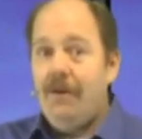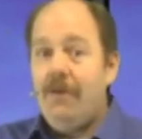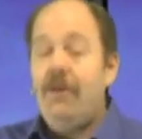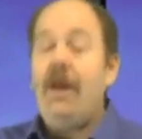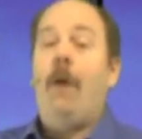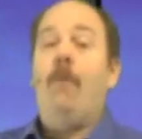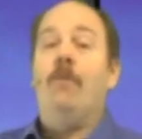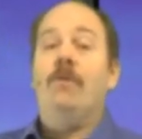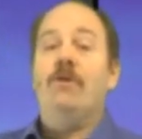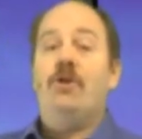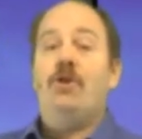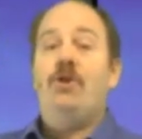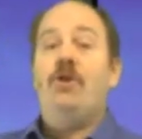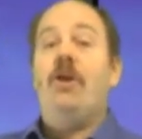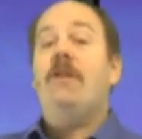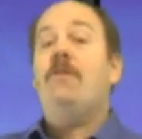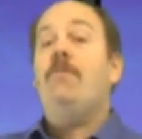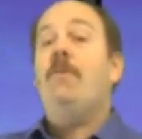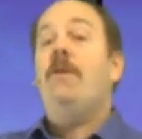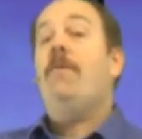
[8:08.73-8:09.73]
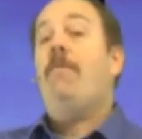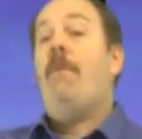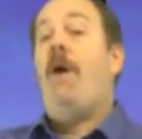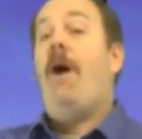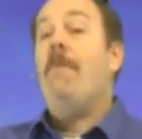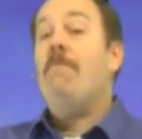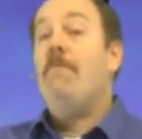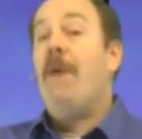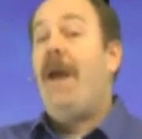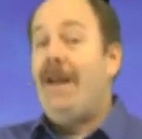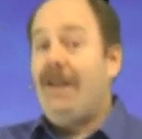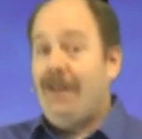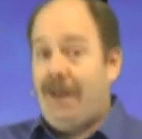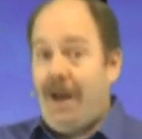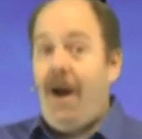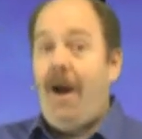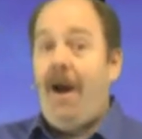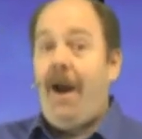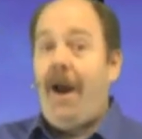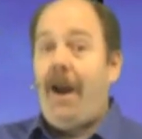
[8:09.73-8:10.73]
that was judgment upon
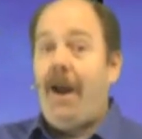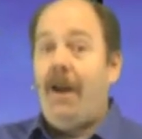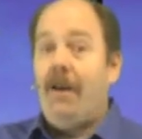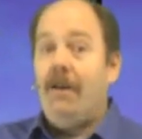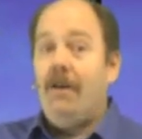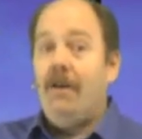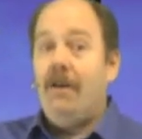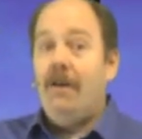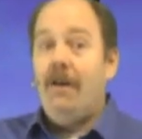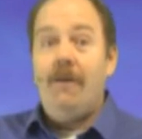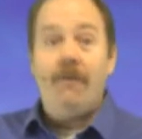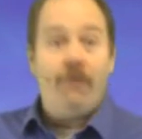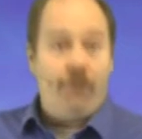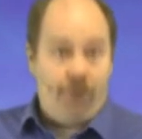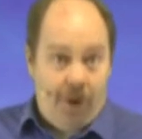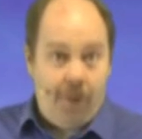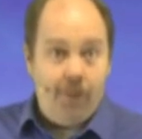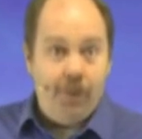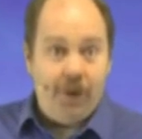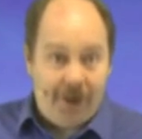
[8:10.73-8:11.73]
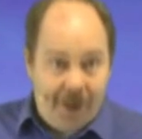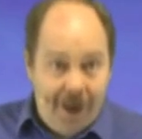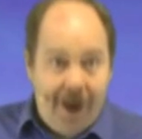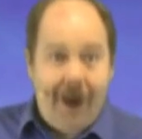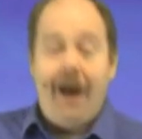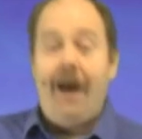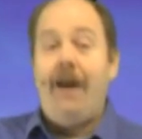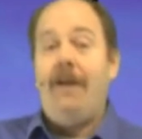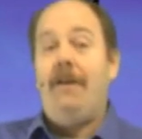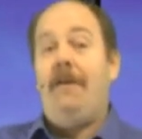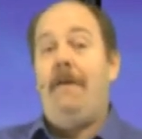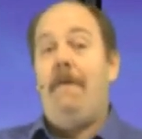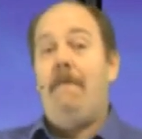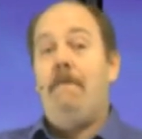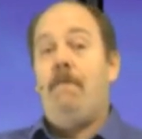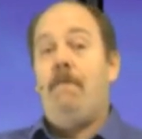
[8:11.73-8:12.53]
mankind from God.